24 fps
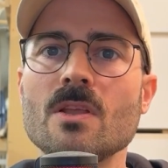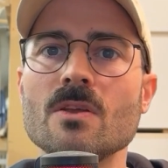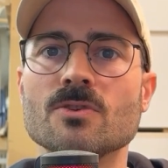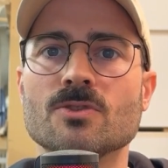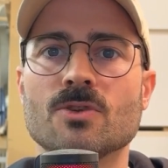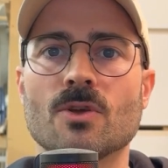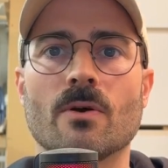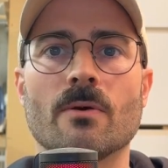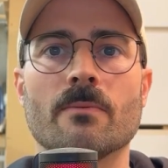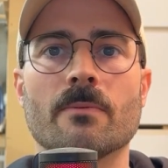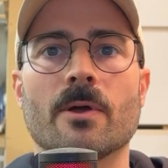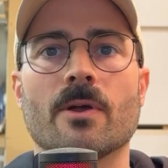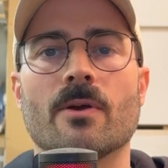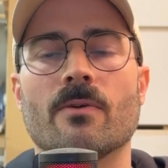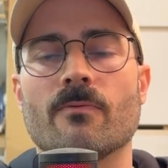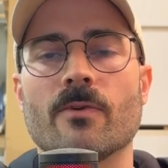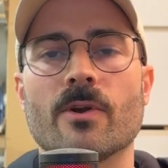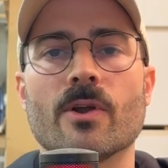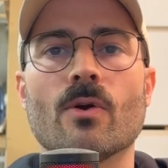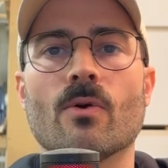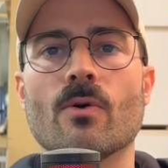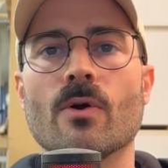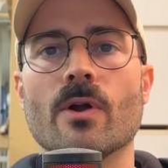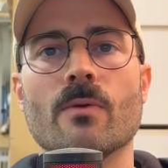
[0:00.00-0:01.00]
So I'm going to
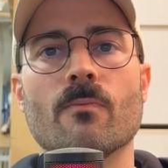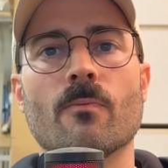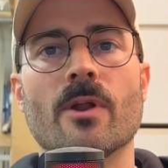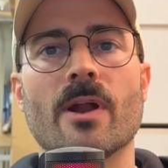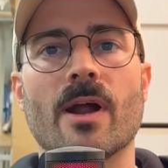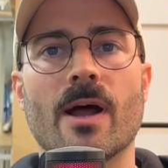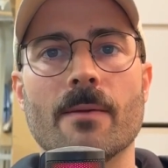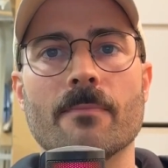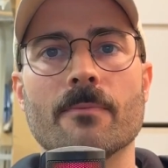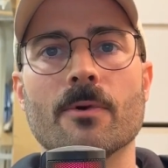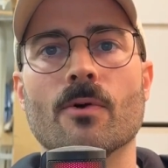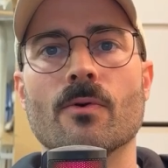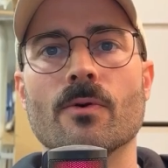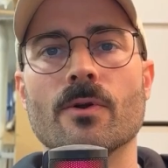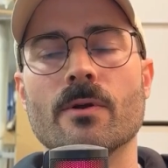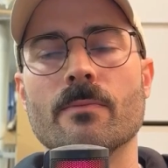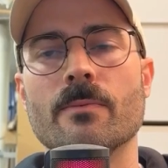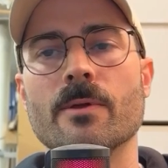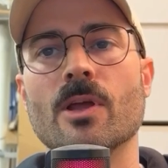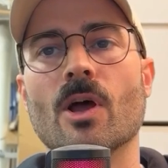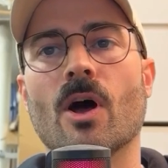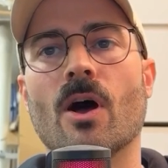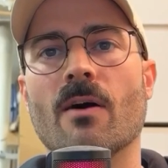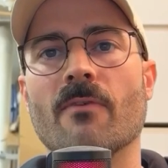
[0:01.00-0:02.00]
reorient what I'm going to
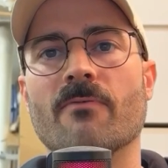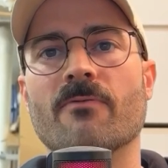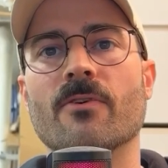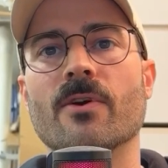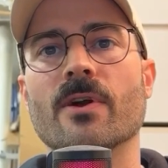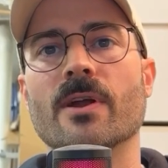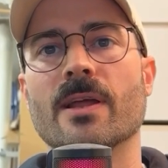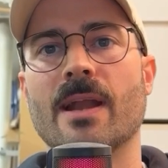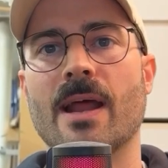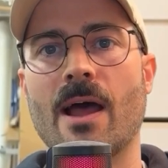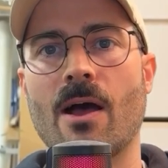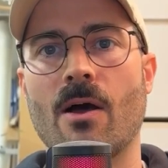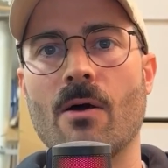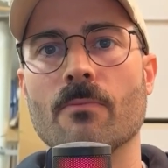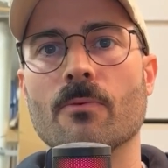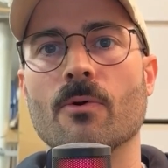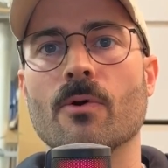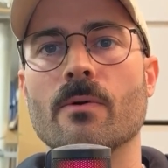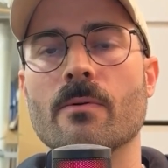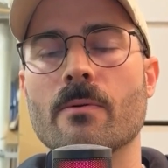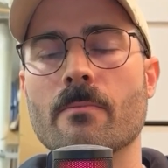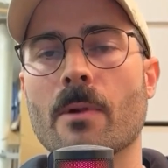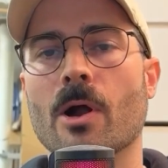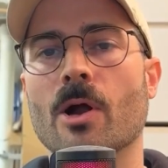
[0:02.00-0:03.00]
be offering and how I'm
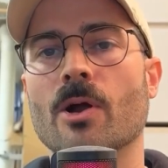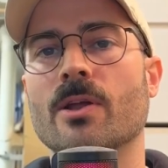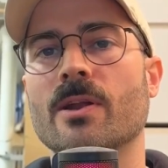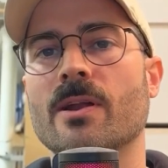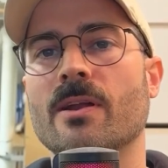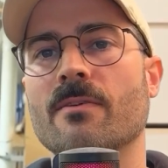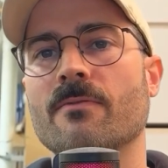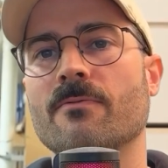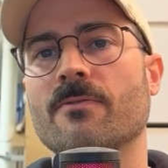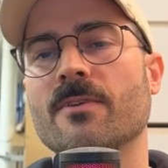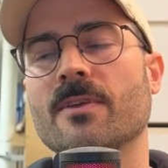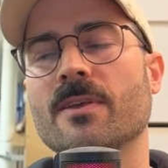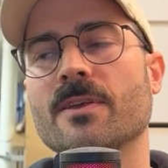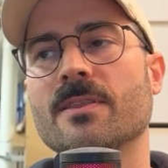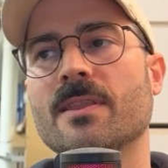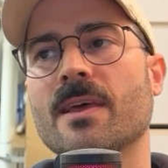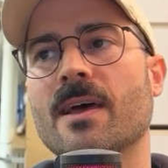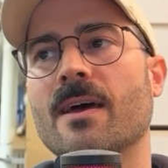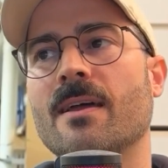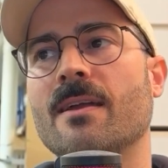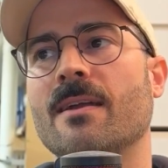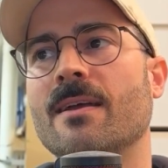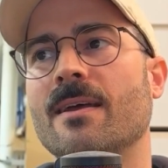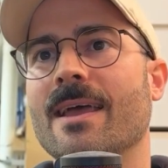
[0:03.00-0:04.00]
going to be marketing, anything like that.